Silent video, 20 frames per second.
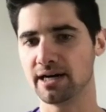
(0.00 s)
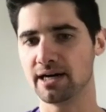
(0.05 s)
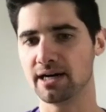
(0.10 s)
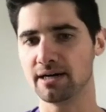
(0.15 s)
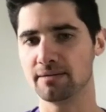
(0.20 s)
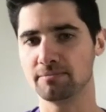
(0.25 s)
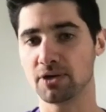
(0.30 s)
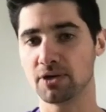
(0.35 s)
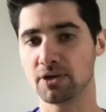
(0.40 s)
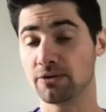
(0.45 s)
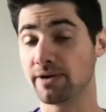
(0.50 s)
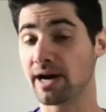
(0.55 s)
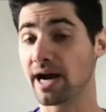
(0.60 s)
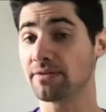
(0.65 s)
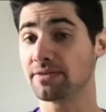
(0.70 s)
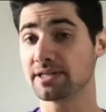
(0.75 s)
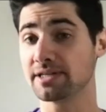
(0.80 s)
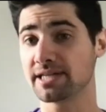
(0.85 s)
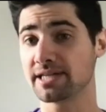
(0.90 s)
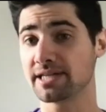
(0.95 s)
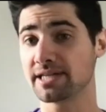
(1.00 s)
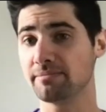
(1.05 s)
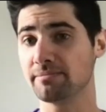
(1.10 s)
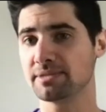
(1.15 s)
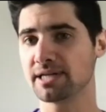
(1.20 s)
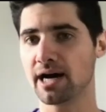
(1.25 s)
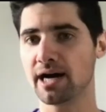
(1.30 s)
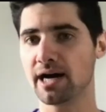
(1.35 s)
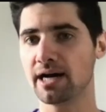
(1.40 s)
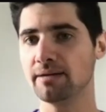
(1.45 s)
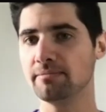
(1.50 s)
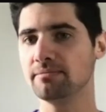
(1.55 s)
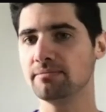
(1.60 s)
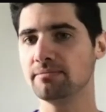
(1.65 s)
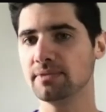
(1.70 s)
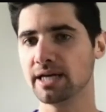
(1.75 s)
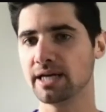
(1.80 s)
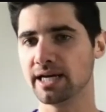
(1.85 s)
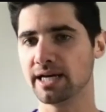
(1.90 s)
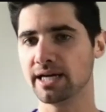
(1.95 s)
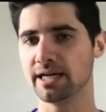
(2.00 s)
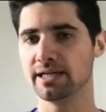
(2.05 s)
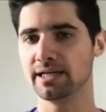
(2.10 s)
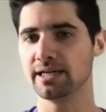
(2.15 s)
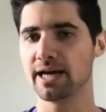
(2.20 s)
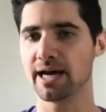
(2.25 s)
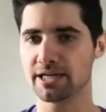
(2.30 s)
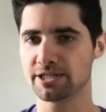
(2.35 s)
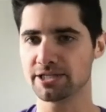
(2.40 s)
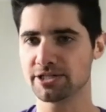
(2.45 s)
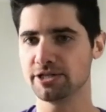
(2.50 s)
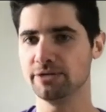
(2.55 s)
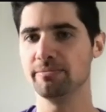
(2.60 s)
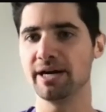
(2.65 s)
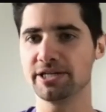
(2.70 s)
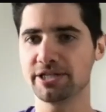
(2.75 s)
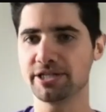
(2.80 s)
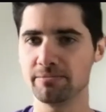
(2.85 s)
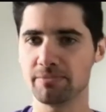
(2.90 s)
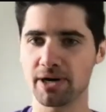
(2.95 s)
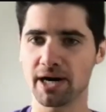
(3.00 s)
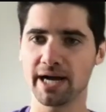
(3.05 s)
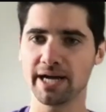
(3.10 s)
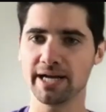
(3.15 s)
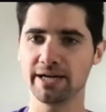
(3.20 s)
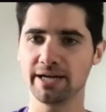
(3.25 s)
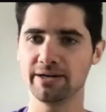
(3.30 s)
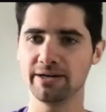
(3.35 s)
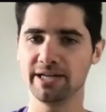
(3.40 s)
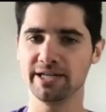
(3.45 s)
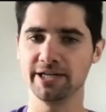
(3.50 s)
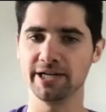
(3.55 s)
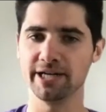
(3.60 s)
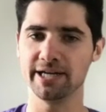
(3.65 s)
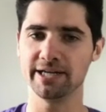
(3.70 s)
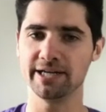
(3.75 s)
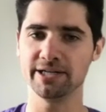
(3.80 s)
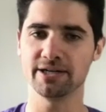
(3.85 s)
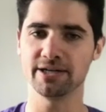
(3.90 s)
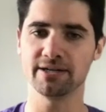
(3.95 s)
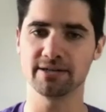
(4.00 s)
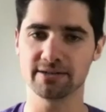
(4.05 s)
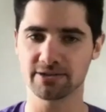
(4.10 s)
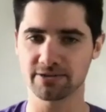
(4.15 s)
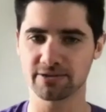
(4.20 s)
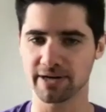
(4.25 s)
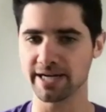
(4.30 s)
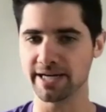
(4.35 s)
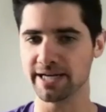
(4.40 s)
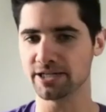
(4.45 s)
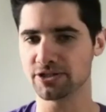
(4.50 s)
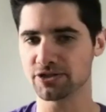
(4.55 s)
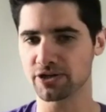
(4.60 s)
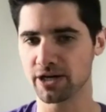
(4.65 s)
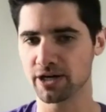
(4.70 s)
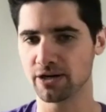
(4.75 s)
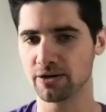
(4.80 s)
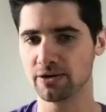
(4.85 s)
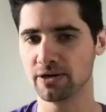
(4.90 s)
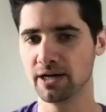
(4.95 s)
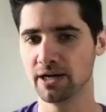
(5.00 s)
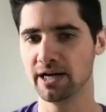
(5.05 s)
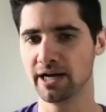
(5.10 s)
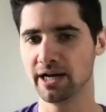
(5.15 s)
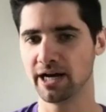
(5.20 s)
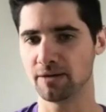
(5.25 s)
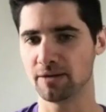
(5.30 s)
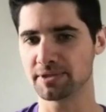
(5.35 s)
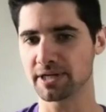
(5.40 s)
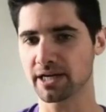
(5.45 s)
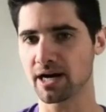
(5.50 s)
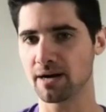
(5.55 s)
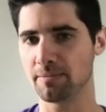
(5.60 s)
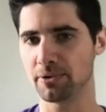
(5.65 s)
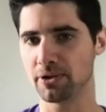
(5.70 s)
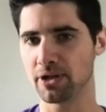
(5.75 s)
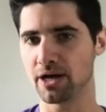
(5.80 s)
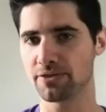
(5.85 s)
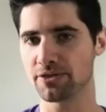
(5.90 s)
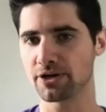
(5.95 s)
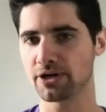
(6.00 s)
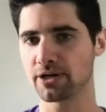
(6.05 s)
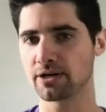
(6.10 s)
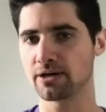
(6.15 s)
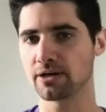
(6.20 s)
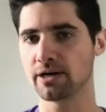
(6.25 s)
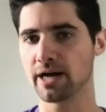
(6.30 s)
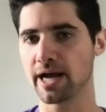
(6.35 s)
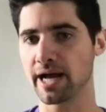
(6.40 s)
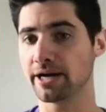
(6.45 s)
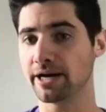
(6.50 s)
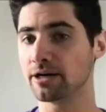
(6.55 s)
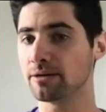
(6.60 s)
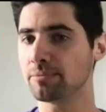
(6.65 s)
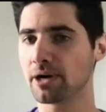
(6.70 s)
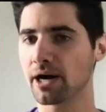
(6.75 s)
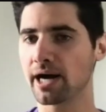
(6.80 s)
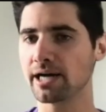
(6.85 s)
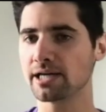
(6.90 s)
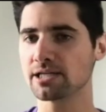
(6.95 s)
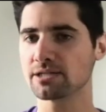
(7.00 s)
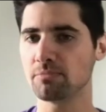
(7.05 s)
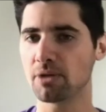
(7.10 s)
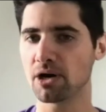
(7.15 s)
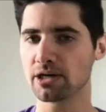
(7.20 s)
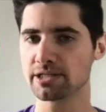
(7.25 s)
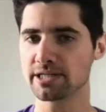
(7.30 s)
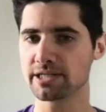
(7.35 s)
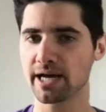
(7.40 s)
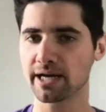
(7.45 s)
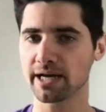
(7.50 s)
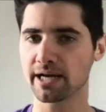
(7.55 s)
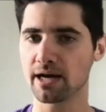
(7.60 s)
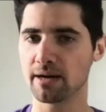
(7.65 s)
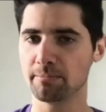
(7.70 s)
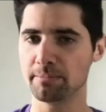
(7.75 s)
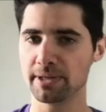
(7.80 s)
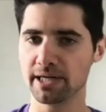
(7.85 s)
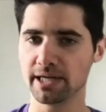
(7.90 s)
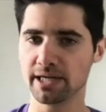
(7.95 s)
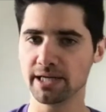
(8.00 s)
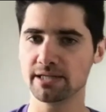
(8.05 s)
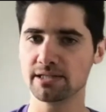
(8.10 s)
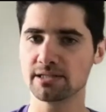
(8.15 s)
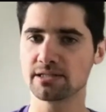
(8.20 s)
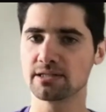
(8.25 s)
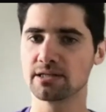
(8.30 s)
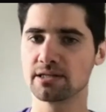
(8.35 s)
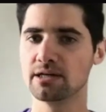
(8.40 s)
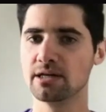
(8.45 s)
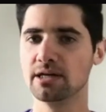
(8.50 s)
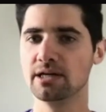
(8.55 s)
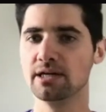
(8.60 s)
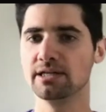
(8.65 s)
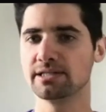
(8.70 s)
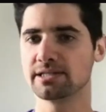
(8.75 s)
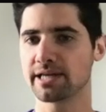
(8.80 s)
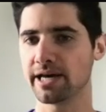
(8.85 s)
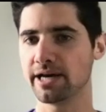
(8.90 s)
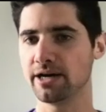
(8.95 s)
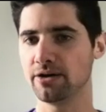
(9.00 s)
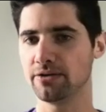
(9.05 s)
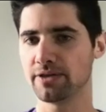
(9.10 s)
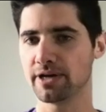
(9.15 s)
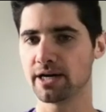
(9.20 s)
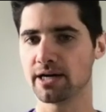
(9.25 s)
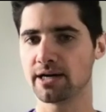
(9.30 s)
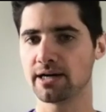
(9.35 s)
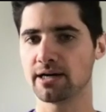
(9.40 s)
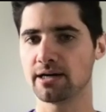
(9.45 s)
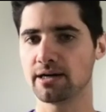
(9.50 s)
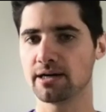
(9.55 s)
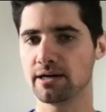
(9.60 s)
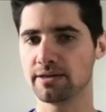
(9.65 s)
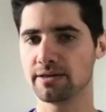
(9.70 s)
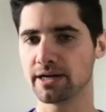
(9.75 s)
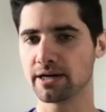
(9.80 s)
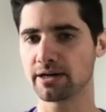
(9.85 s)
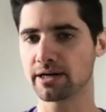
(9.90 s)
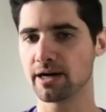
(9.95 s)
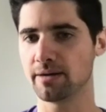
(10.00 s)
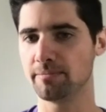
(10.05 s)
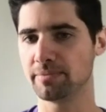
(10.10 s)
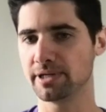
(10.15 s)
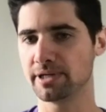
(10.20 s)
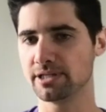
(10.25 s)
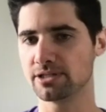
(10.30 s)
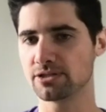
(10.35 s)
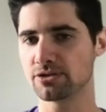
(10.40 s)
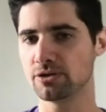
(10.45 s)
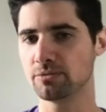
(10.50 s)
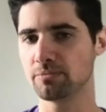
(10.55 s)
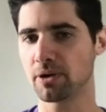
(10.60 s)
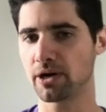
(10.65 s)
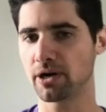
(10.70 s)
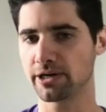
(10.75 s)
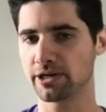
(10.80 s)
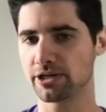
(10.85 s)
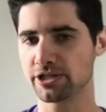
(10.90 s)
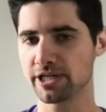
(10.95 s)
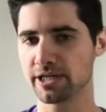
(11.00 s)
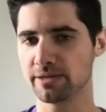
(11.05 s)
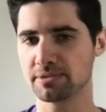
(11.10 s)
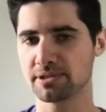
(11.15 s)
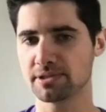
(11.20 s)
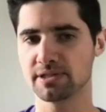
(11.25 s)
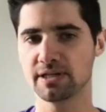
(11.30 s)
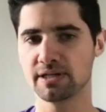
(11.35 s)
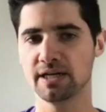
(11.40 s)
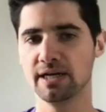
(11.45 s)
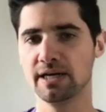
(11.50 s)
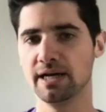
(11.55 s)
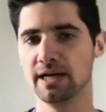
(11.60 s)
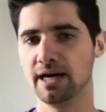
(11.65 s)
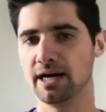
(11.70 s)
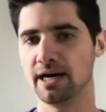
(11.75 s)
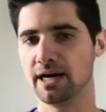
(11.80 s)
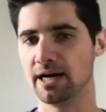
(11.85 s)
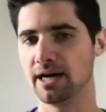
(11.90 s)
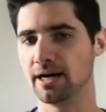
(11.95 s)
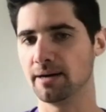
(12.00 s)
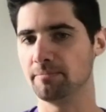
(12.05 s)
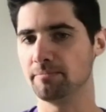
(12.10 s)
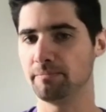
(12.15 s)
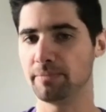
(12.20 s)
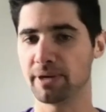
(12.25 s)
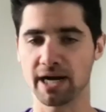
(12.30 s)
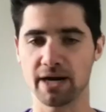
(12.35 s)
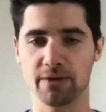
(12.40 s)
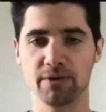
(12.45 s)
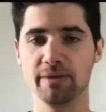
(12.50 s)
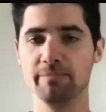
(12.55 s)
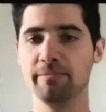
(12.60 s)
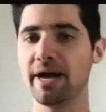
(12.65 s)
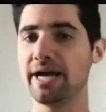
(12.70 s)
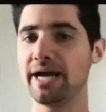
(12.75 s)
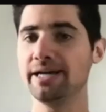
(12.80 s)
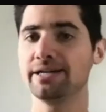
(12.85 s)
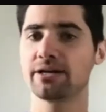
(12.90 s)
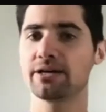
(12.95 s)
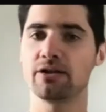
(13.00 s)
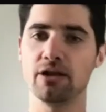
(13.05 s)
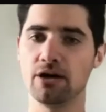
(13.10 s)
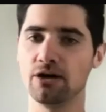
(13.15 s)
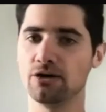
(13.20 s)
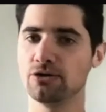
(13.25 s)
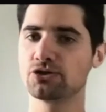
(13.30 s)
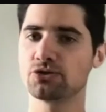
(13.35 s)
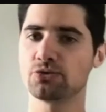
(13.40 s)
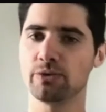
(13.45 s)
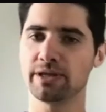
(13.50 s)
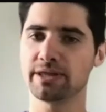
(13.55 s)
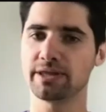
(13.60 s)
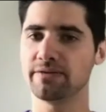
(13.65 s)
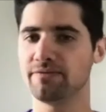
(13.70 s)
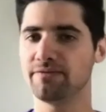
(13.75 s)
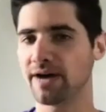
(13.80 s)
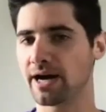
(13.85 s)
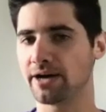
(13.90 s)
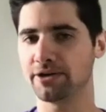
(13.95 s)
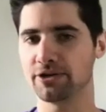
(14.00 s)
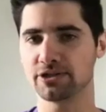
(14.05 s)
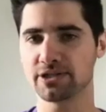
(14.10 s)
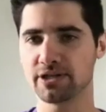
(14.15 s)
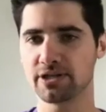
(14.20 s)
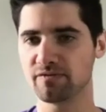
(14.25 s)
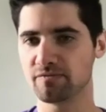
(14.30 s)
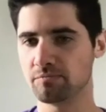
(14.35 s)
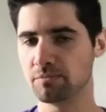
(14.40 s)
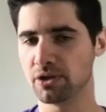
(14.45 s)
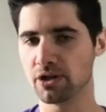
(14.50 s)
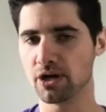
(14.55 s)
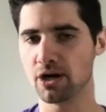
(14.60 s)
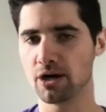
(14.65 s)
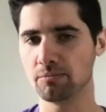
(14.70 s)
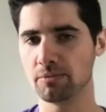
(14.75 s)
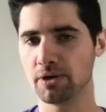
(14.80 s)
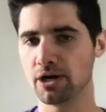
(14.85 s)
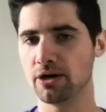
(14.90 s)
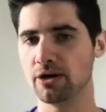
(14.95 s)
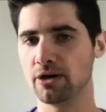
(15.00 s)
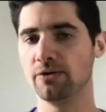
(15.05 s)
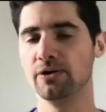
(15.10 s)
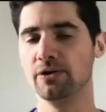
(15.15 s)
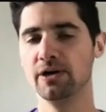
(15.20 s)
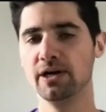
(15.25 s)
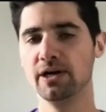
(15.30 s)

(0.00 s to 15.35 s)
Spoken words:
around the same time. And as you mentioned, Brian, in your great intro, helped a couple other enterprise MarTech companies scale their companies through partnerships. But I remained close with the founders of Malomo